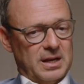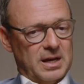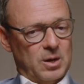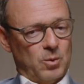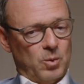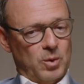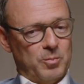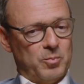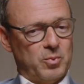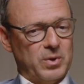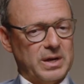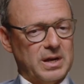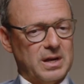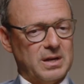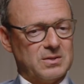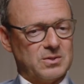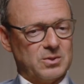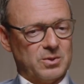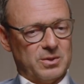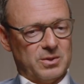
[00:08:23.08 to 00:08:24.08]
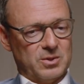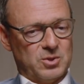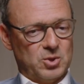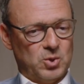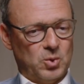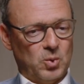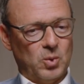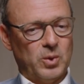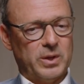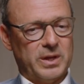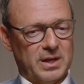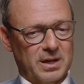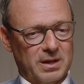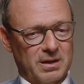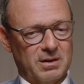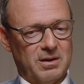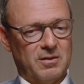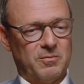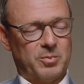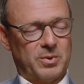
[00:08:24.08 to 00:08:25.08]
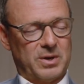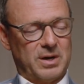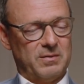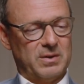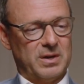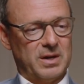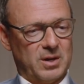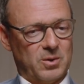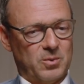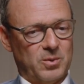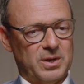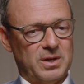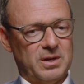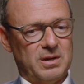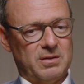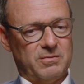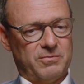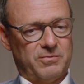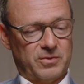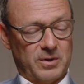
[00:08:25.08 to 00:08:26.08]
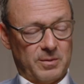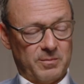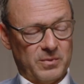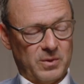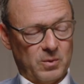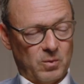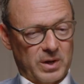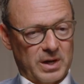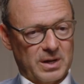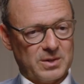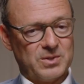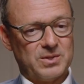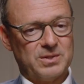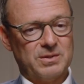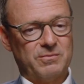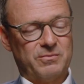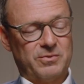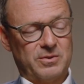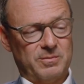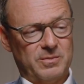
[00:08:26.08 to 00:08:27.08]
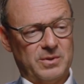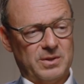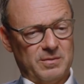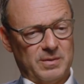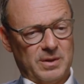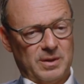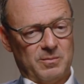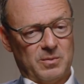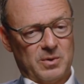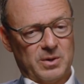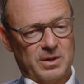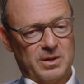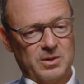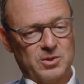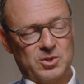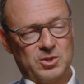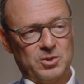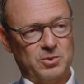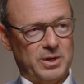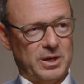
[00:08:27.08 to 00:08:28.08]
now we're bringing sort of the toolkit of private equity from the West and from the developed markets to